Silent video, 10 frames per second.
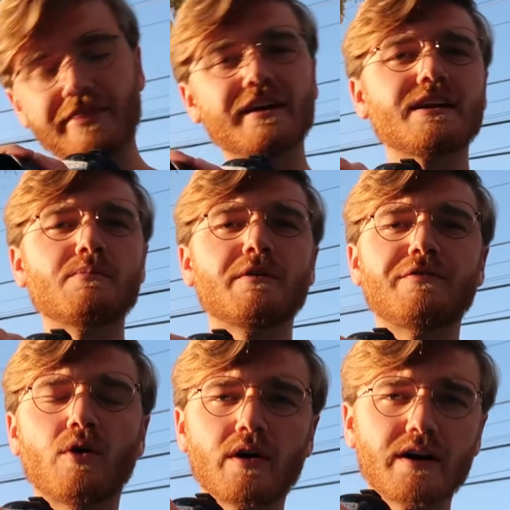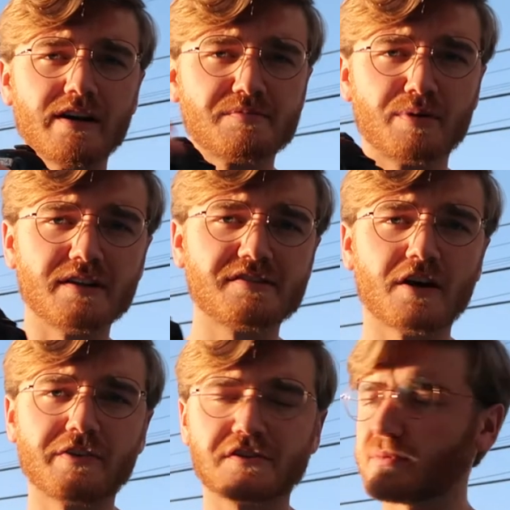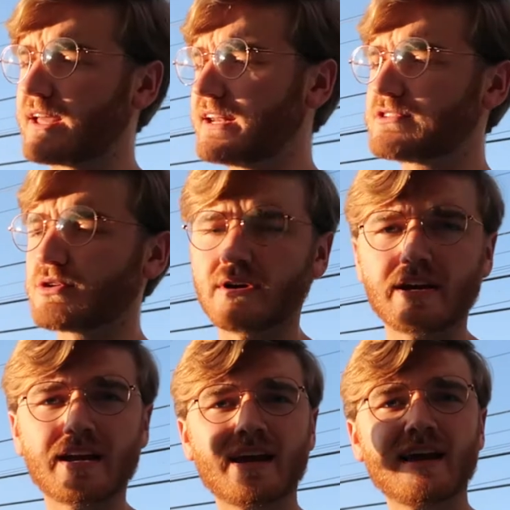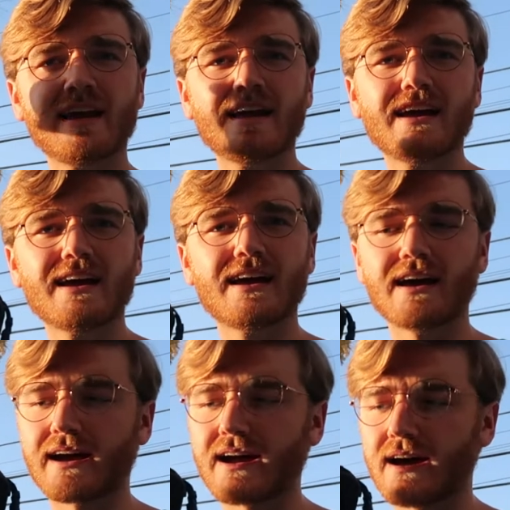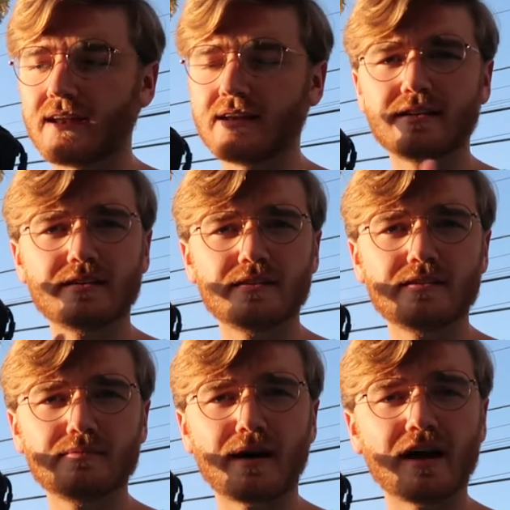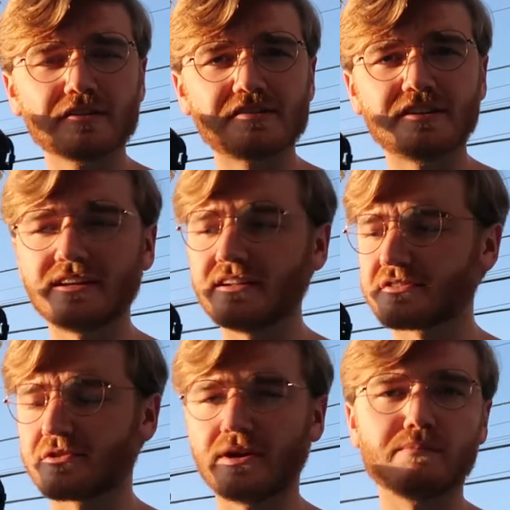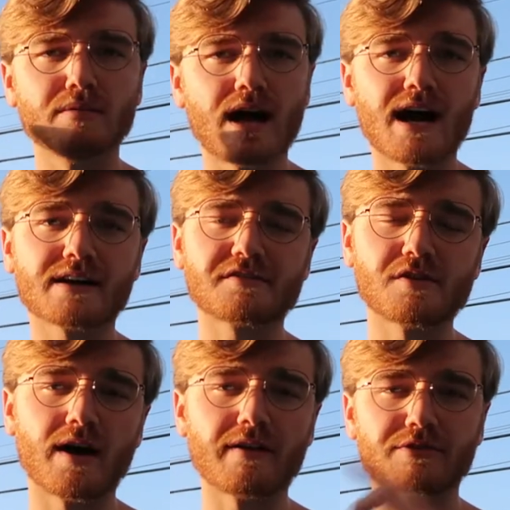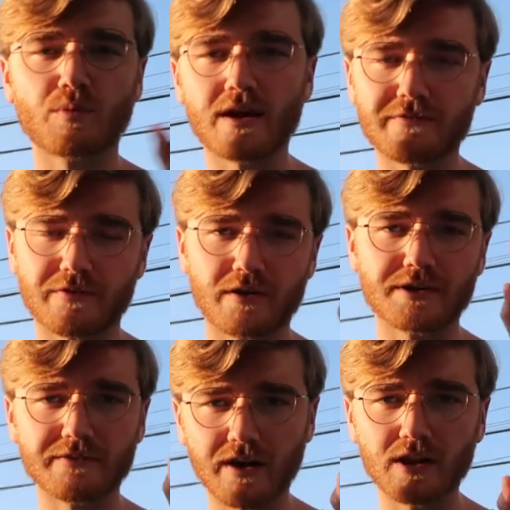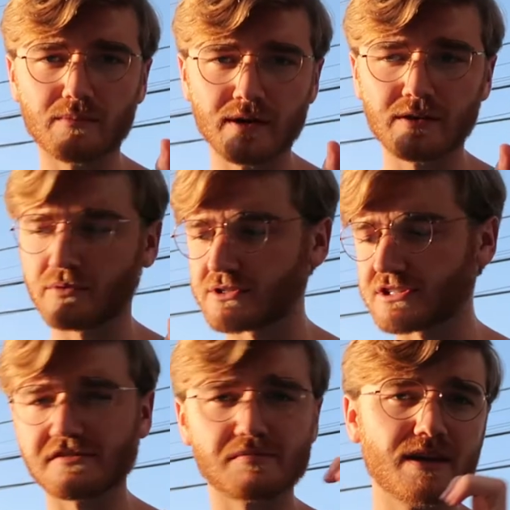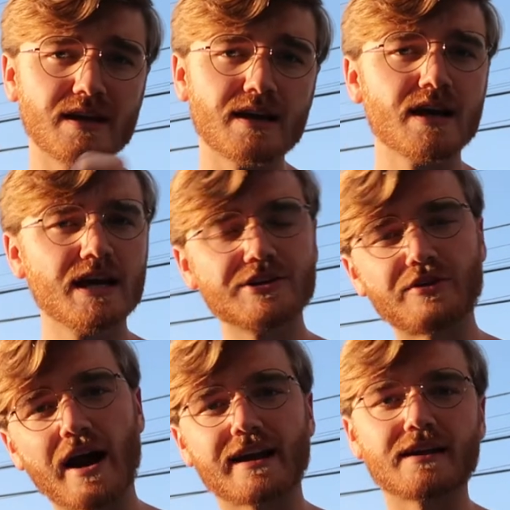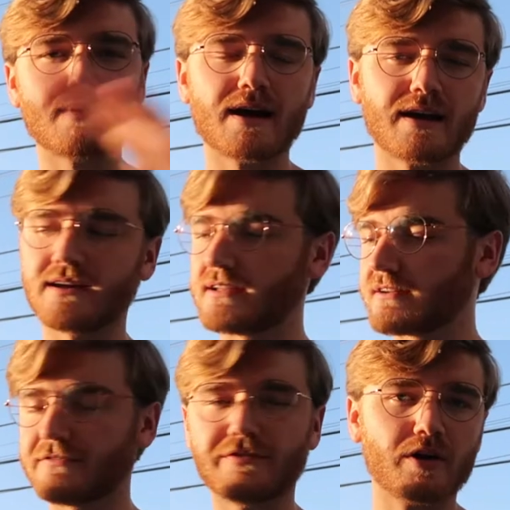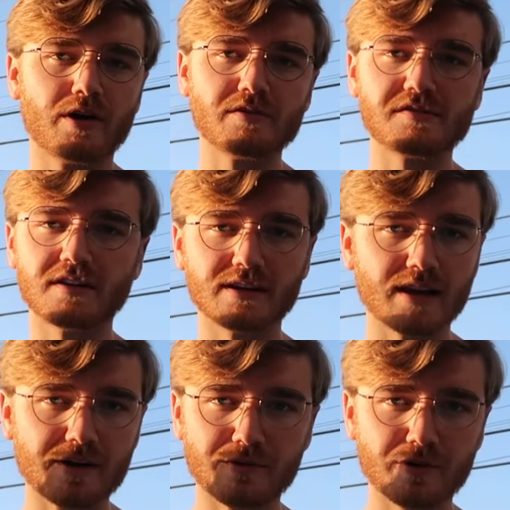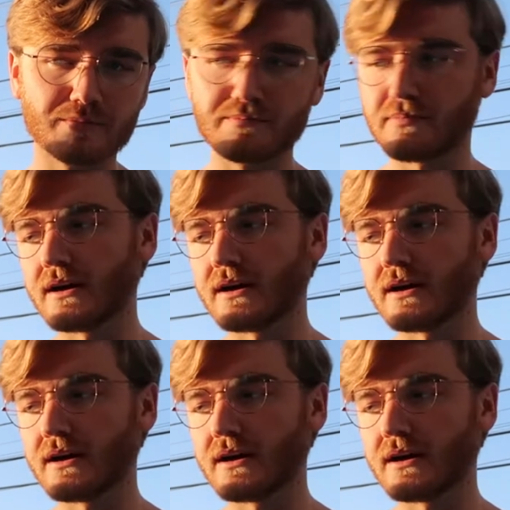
I think number 4 is pretty self-explanatory. I got my LCD screen blocked, so I have to wait for development, which is me dragging my photos into Lightroom,